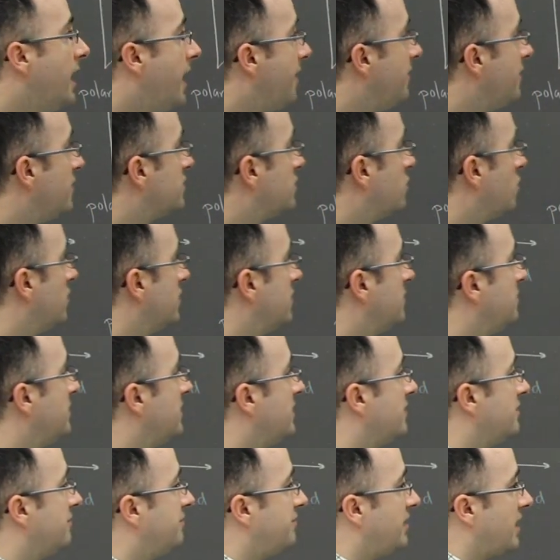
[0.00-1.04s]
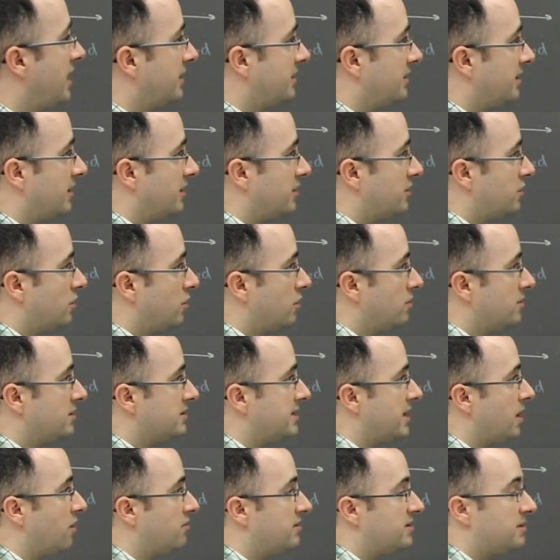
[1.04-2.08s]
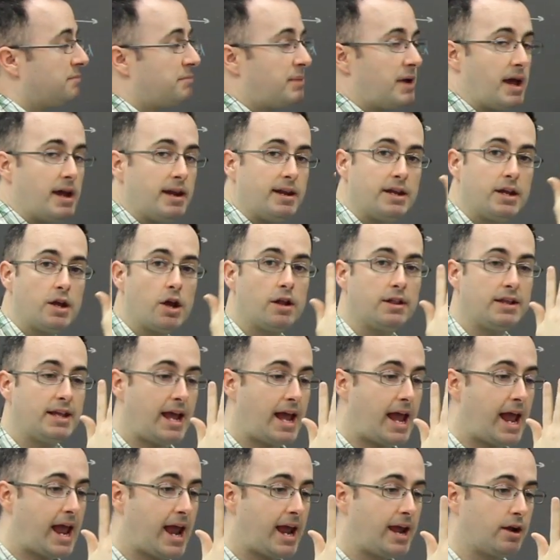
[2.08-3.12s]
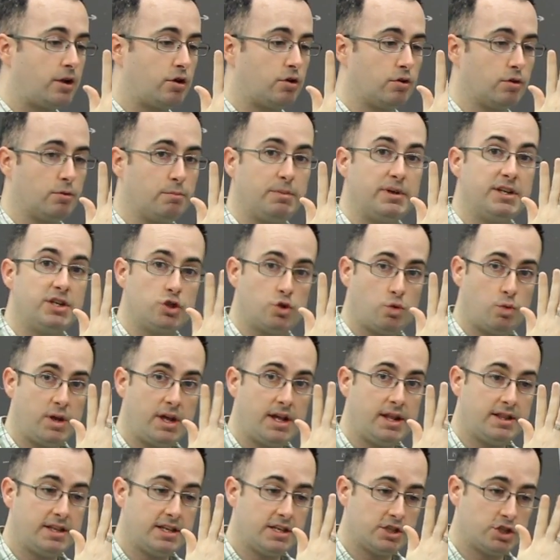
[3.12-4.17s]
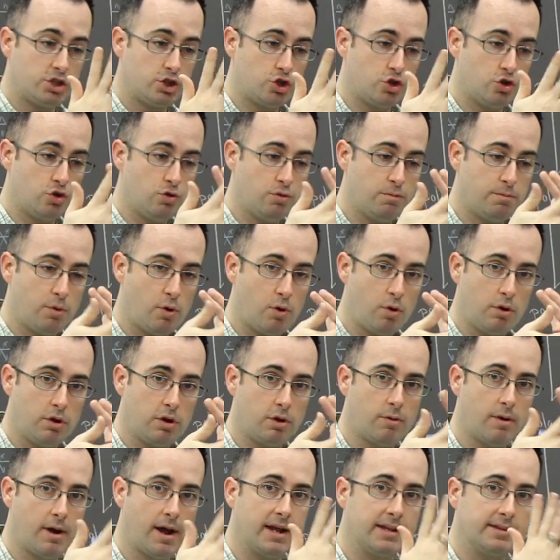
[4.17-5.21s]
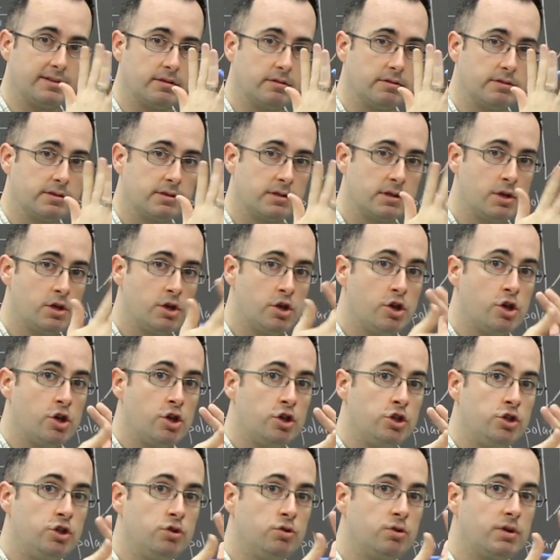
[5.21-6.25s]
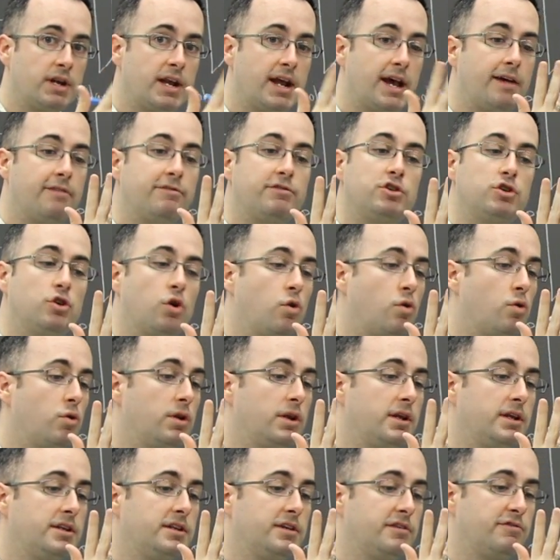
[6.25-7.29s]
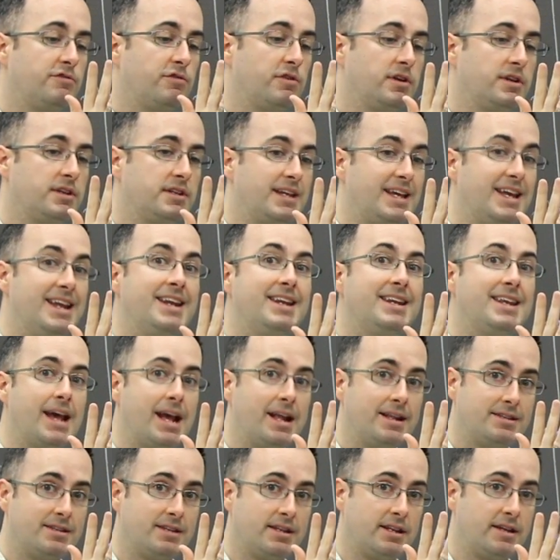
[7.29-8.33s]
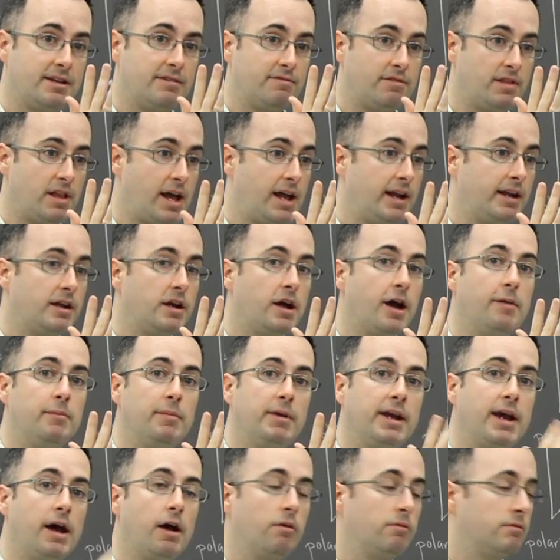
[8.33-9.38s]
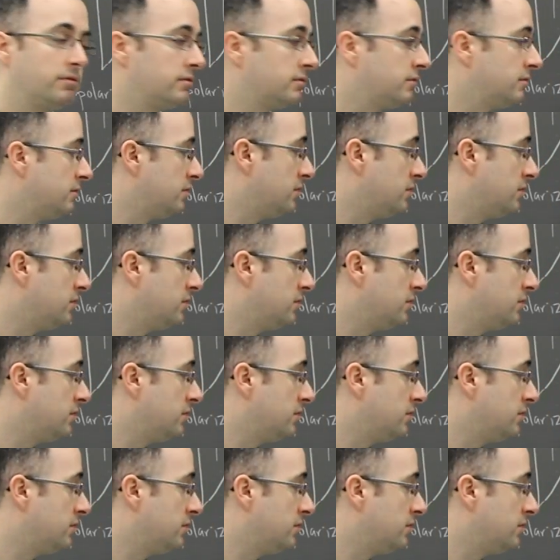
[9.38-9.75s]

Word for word: And there's going to be an effect. And it turns out, depending on the angle between these two polarizers, you can have totally different intensity of light coming out.